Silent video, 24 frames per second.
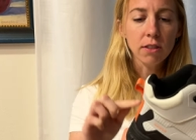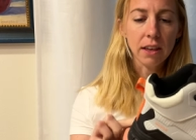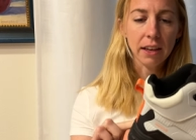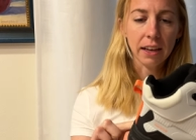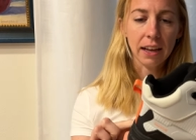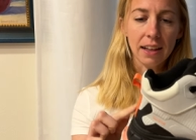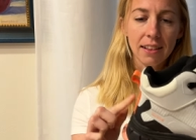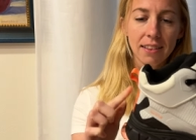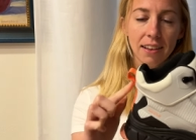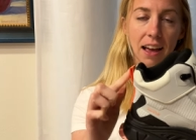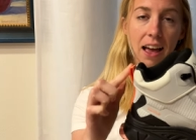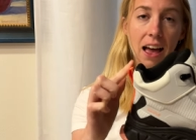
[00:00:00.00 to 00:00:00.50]

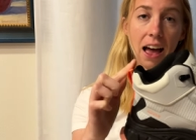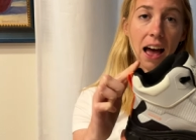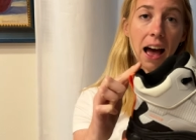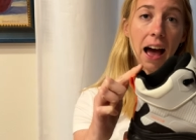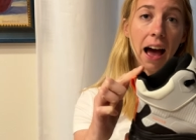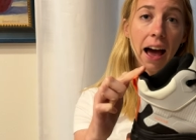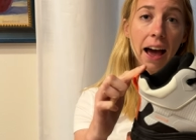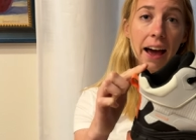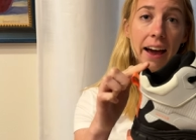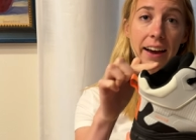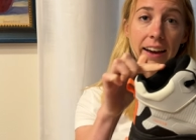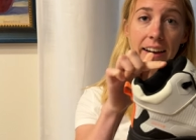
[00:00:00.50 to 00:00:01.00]
Again, it's a
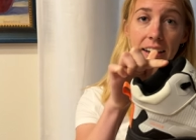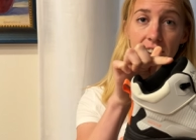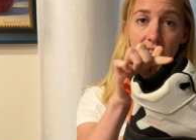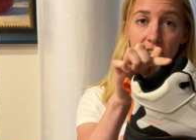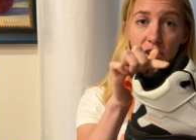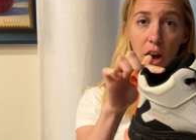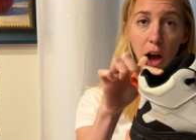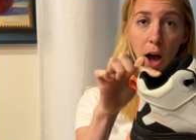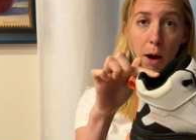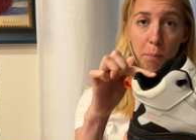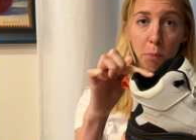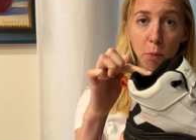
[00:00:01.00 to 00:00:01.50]
high
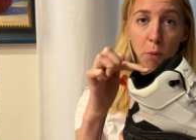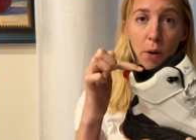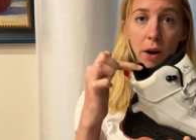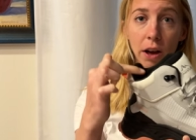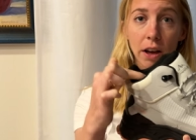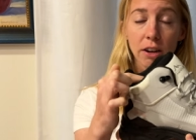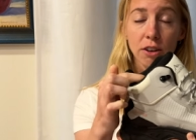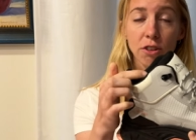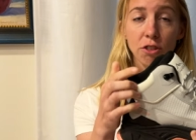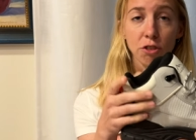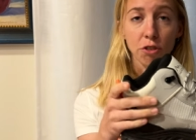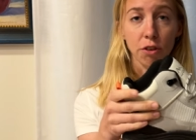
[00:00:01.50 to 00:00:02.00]
top
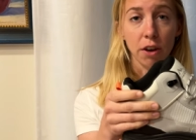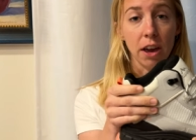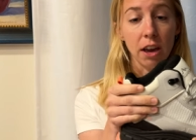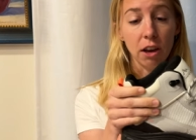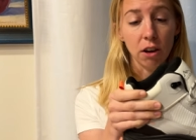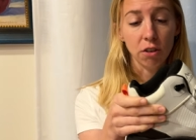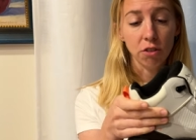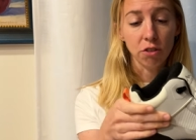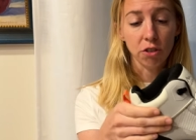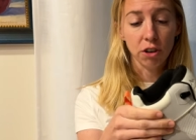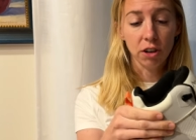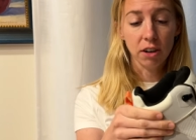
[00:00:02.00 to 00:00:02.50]
one, so your
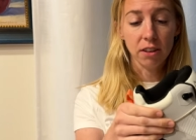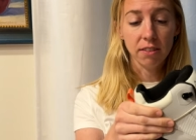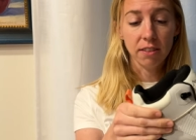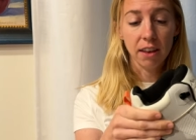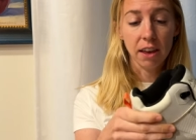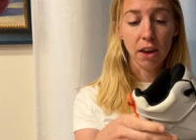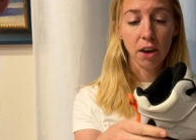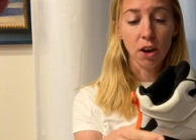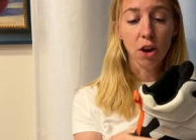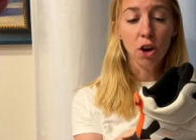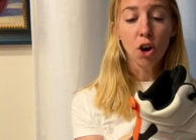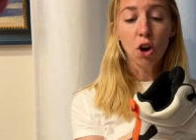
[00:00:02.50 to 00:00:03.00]
ankles are gonna
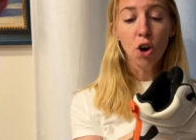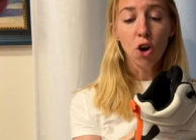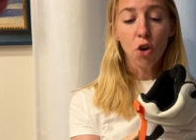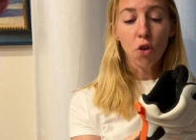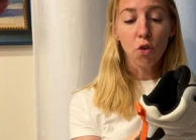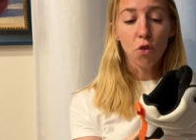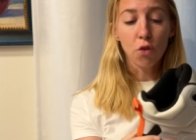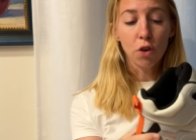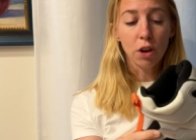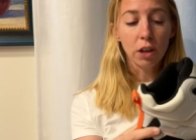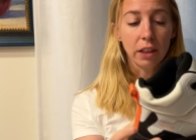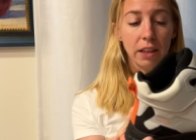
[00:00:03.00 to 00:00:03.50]
stay
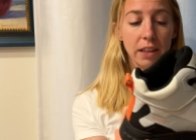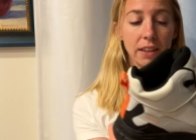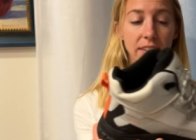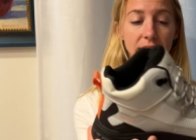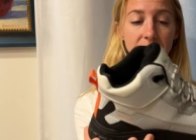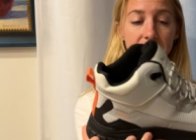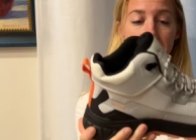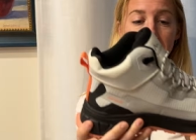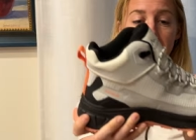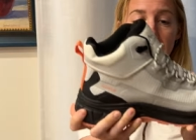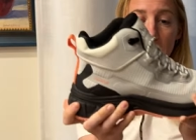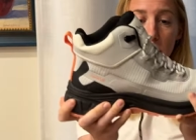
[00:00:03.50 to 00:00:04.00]
really
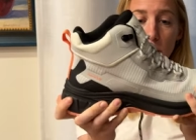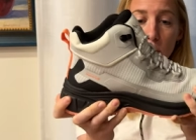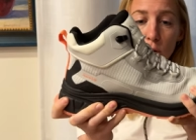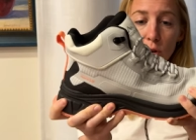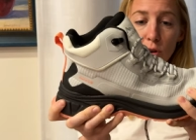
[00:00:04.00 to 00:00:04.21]
stable.